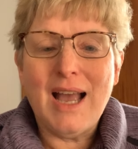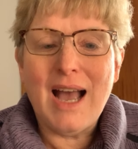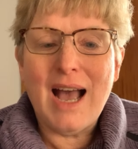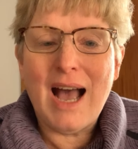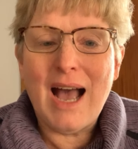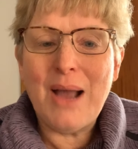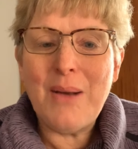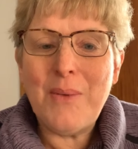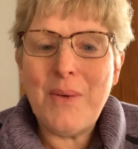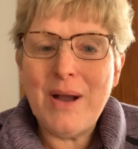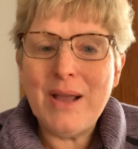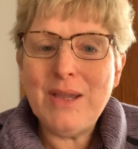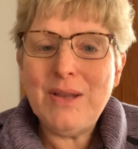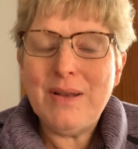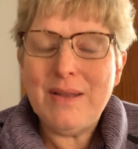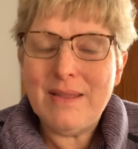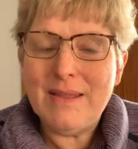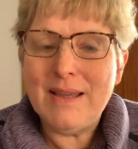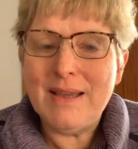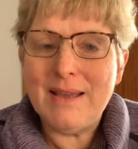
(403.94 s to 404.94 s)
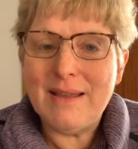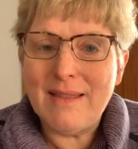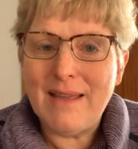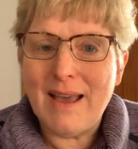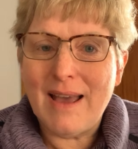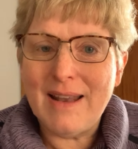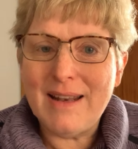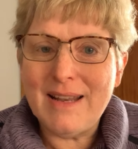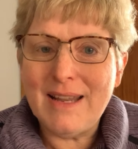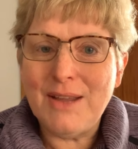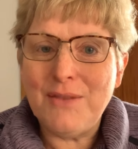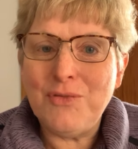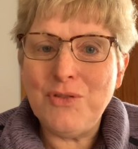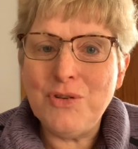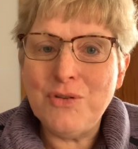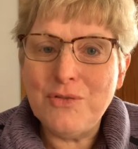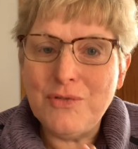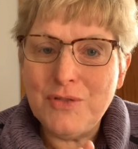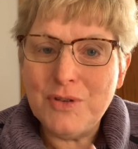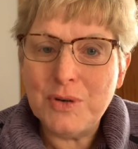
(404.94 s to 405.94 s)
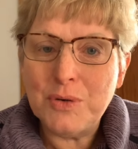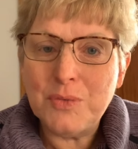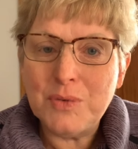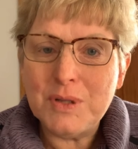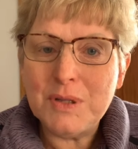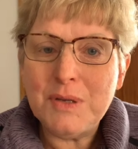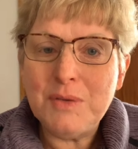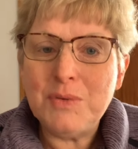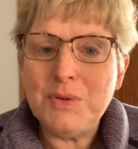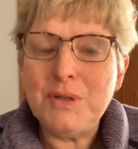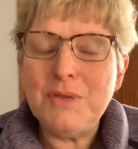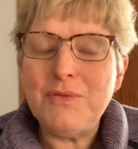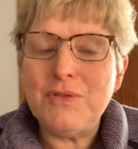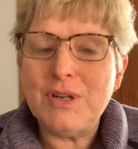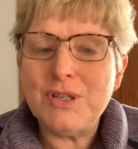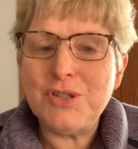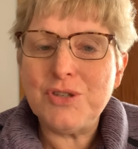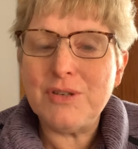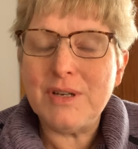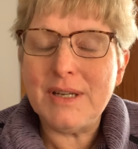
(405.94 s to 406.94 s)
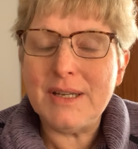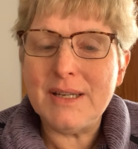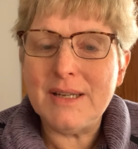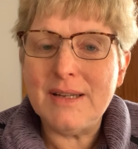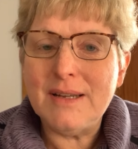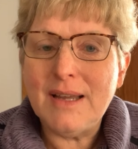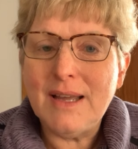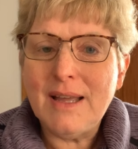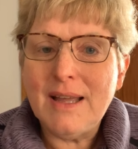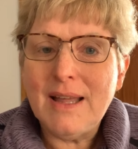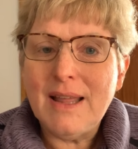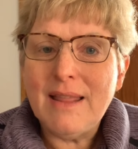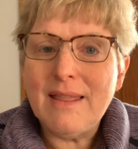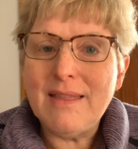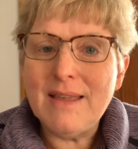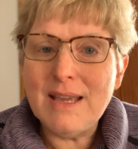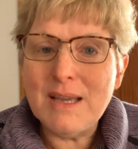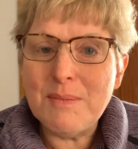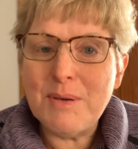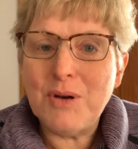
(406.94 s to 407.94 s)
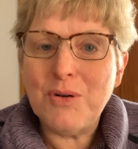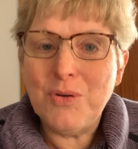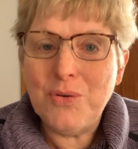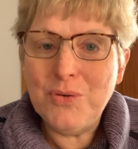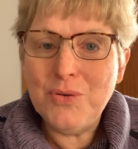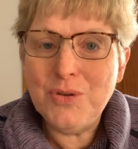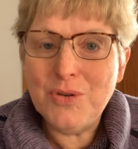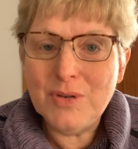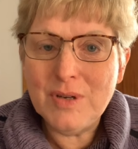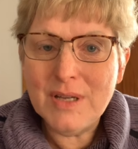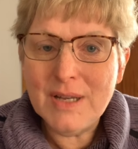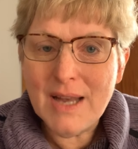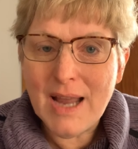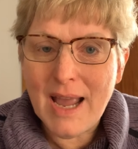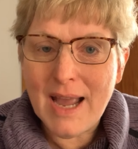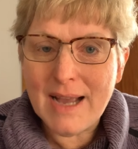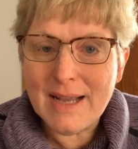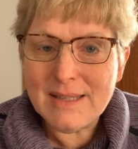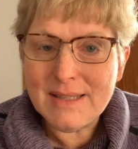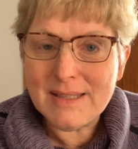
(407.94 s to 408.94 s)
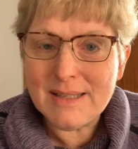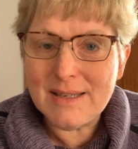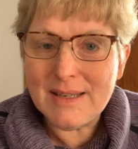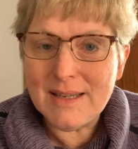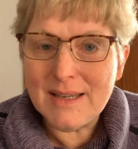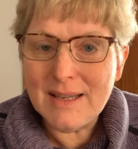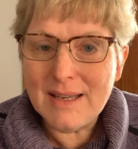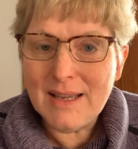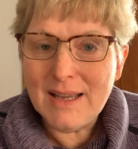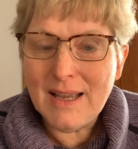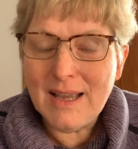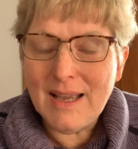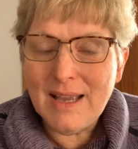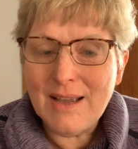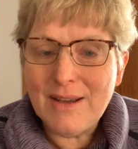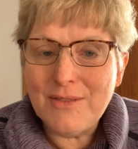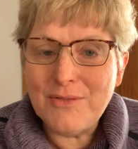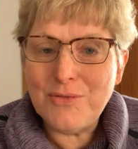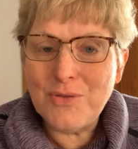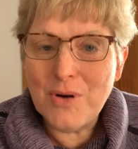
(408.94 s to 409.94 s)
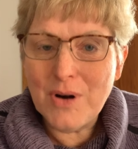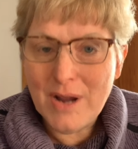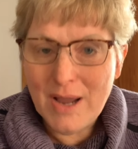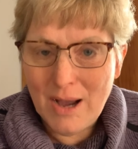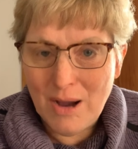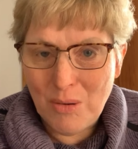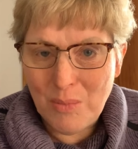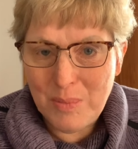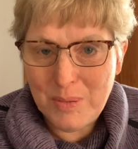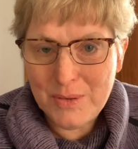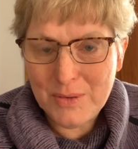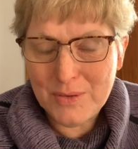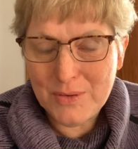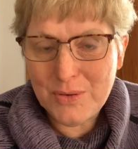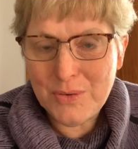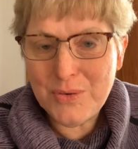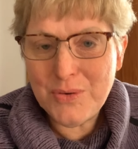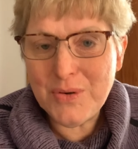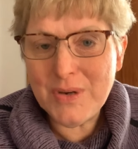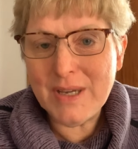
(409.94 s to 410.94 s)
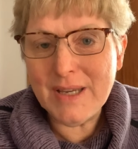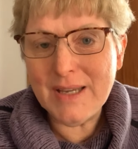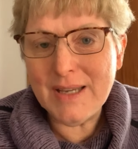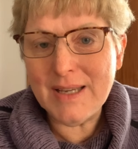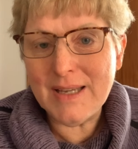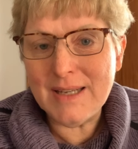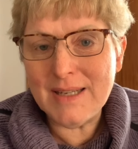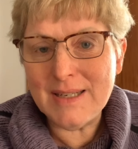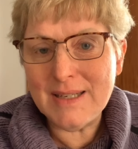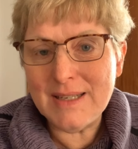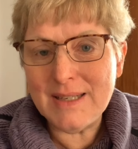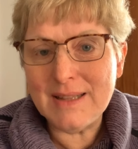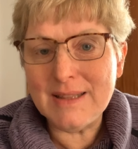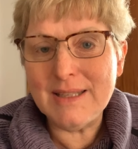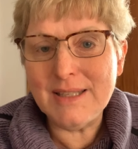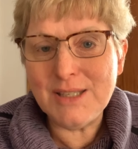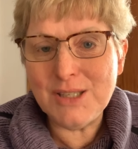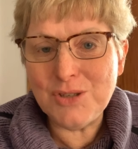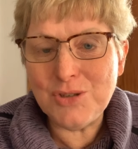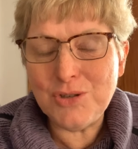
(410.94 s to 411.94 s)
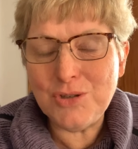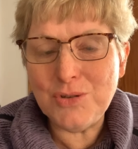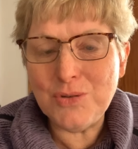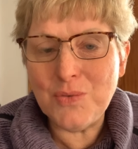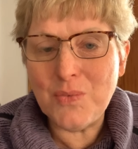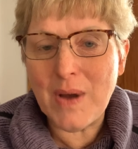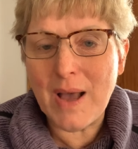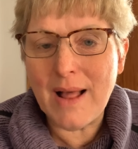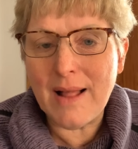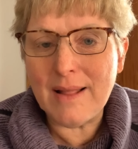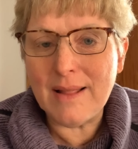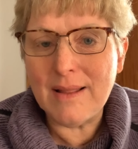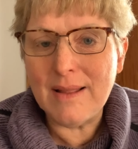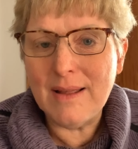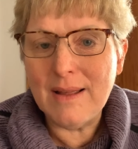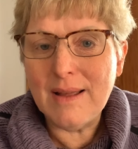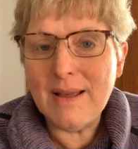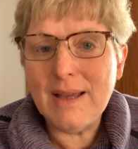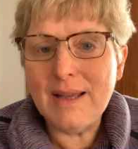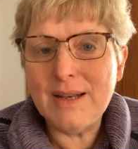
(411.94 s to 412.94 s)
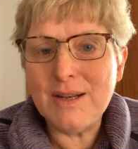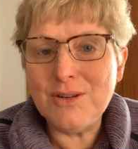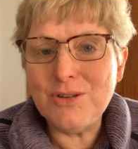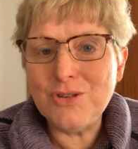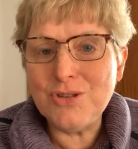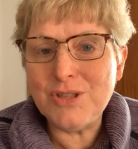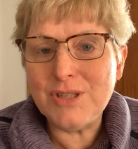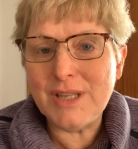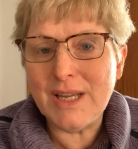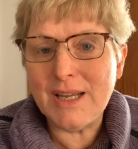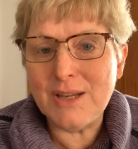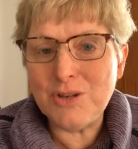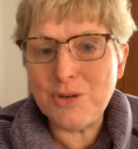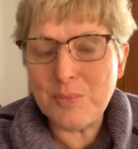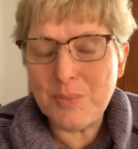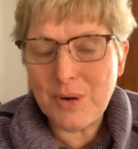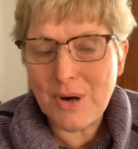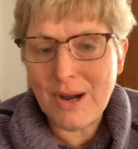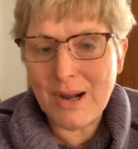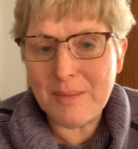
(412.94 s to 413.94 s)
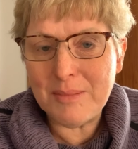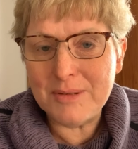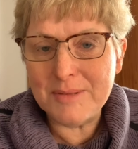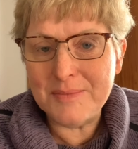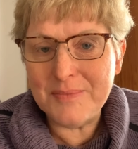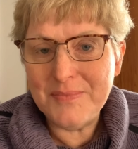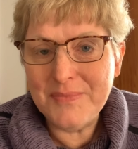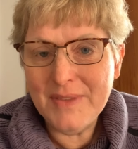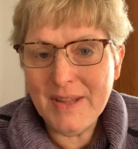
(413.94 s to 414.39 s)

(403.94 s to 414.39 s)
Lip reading: I want you to think of that. If you feel really, really frustrated, think about who you can ask for help, who can listen to you well and understand your problem